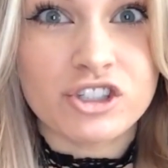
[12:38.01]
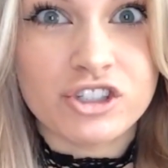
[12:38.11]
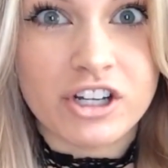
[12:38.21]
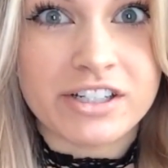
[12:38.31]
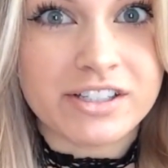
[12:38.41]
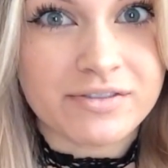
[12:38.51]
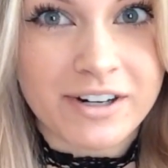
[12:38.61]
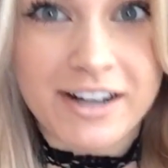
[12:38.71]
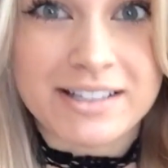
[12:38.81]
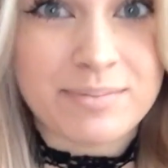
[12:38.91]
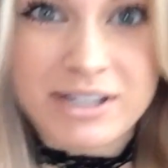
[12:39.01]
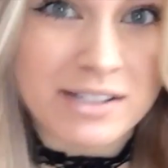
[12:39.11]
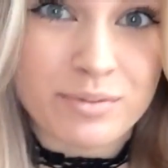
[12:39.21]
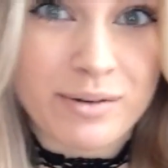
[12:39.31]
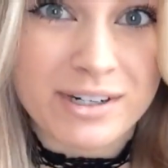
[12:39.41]
just for us
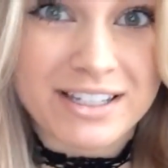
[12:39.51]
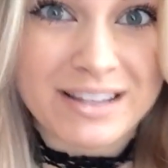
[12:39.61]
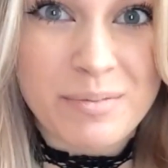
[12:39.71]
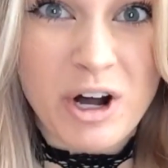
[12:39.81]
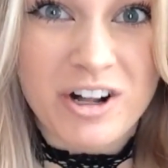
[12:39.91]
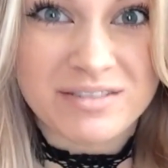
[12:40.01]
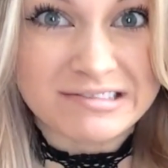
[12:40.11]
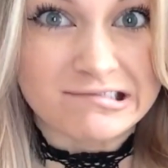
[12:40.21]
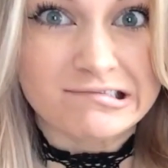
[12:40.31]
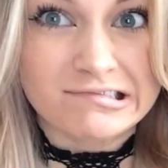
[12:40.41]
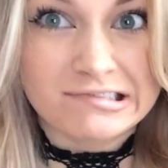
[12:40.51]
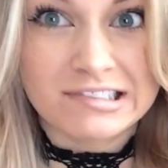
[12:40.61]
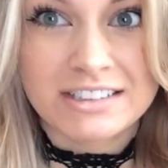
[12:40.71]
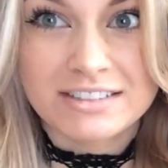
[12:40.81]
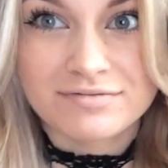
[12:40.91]
because we would eat them all. Mm.